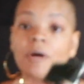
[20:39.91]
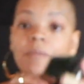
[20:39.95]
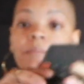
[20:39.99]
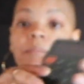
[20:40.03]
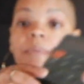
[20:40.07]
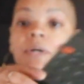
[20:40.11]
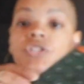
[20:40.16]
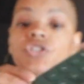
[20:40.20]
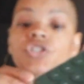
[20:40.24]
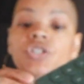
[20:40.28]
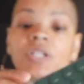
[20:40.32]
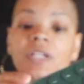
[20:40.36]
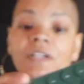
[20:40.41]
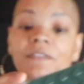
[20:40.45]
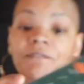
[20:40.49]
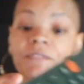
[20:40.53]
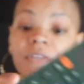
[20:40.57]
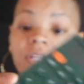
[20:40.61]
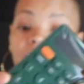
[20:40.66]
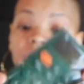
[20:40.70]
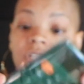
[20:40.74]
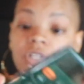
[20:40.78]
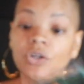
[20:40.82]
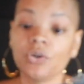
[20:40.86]
budgeting
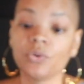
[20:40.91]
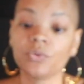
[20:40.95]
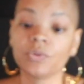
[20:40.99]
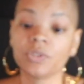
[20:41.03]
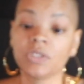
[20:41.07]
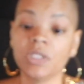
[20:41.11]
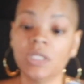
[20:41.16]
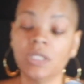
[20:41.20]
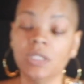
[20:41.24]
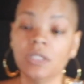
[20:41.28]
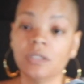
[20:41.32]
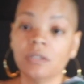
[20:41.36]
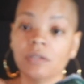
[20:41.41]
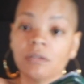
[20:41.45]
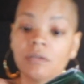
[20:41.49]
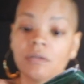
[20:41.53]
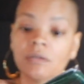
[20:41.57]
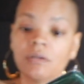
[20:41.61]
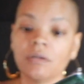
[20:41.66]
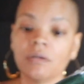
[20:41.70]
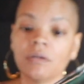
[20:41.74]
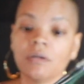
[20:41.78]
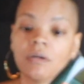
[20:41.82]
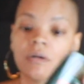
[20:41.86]
videos here
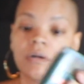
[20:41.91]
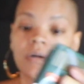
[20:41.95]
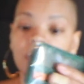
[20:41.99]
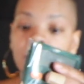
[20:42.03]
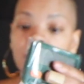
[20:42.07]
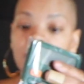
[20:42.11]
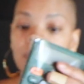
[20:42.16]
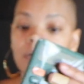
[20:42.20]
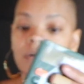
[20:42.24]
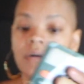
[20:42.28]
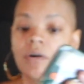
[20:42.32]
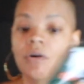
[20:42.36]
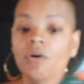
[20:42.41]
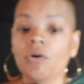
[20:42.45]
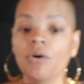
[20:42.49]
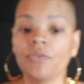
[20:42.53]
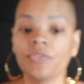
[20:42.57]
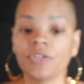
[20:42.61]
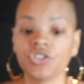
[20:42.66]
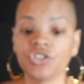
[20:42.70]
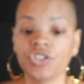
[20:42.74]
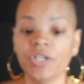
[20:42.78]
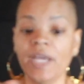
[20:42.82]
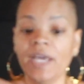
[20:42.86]
on
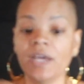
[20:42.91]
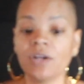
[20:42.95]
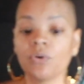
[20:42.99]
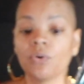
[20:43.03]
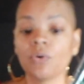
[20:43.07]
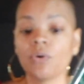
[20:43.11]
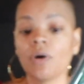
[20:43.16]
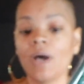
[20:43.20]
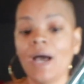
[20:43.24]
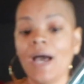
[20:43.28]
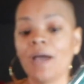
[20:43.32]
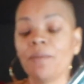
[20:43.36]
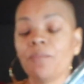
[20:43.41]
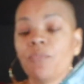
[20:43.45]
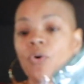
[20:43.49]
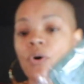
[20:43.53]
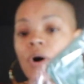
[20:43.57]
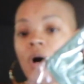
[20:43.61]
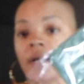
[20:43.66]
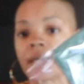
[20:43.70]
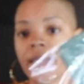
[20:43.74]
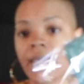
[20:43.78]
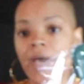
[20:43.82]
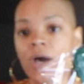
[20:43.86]
the channel, I
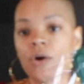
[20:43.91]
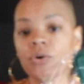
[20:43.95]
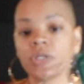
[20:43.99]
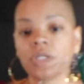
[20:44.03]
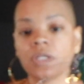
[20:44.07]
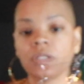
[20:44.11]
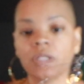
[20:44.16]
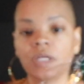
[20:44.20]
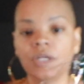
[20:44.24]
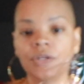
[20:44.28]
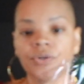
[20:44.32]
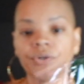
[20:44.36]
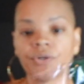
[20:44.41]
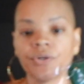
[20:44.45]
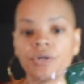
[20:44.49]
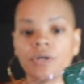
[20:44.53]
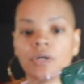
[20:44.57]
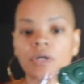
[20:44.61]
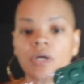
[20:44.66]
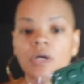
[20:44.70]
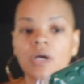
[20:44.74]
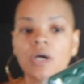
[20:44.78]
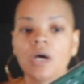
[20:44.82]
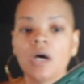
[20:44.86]
bought a calculator
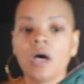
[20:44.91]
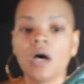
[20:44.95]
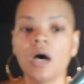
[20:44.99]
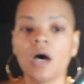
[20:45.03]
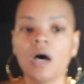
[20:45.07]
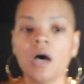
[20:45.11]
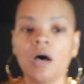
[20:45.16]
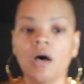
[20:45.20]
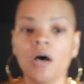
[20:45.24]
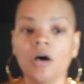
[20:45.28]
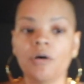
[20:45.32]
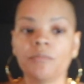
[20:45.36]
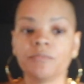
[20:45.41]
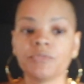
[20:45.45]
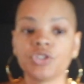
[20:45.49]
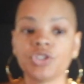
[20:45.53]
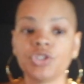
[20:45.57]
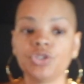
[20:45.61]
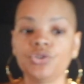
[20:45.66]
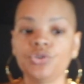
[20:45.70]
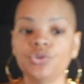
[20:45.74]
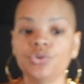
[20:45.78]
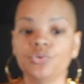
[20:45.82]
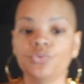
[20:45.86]

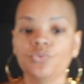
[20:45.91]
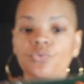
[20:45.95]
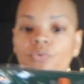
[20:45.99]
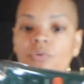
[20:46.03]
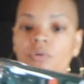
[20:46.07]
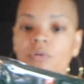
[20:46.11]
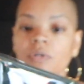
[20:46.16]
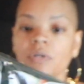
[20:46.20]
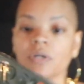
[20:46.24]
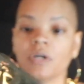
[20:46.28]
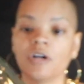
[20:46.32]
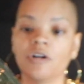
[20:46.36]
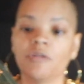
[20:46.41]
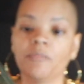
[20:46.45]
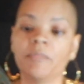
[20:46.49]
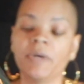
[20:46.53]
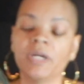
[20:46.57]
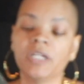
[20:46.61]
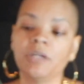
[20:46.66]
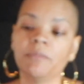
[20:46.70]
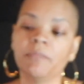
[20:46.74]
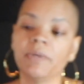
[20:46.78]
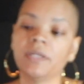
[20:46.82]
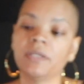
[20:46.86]
to do
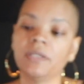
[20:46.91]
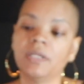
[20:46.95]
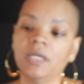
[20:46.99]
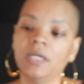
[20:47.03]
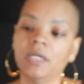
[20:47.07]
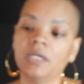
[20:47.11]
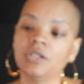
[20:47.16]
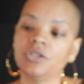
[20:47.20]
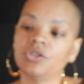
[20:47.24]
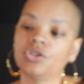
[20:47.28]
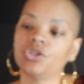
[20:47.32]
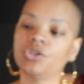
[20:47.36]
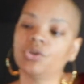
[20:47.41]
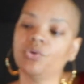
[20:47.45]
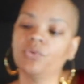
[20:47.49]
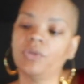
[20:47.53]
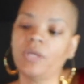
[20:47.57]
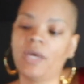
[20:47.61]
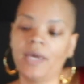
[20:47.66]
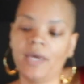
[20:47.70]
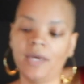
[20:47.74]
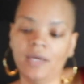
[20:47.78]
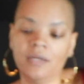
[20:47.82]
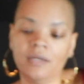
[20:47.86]
Money Mondays so
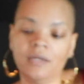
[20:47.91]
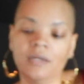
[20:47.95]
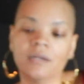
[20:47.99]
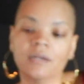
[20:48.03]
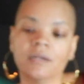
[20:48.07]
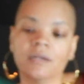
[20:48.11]
that